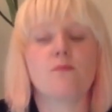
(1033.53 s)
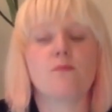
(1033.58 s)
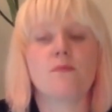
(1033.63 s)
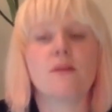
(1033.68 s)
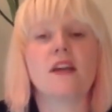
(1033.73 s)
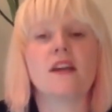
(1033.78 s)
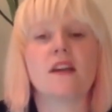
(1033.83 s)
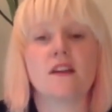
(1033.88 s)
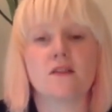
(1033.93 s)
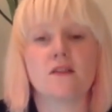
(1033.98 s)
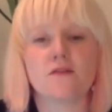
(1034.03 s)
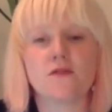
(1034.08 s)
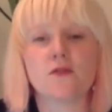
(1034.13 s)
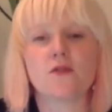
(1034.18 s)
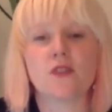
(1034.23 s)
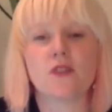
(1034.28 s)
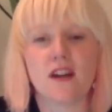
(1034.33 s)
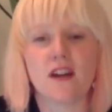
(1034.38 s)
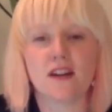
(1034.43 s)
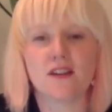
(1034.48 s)
meaning of your
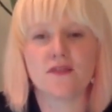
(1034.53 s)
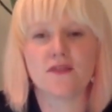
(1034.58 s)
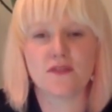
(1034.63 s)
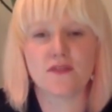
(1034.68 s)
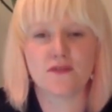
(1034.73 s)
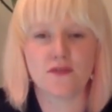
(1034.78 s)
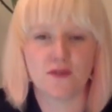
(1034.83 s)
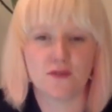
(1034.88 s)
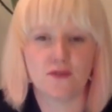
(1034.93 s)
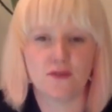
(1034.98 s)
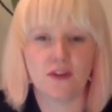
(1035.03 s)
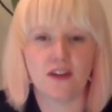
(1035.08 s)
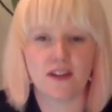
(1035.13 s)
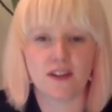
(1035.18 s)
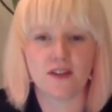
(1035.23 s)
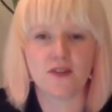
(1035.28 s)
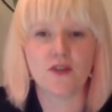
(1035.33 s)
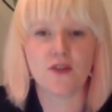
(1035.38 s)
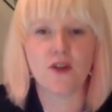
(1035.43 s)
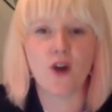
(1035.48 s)
life if you like
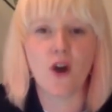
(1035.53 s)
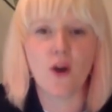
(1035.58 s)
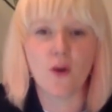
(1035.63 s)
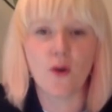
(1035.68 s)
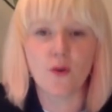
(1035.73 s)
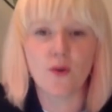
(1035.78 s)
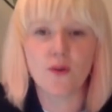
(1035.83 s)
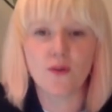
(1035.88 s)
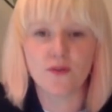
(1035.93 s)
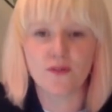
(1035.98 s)
know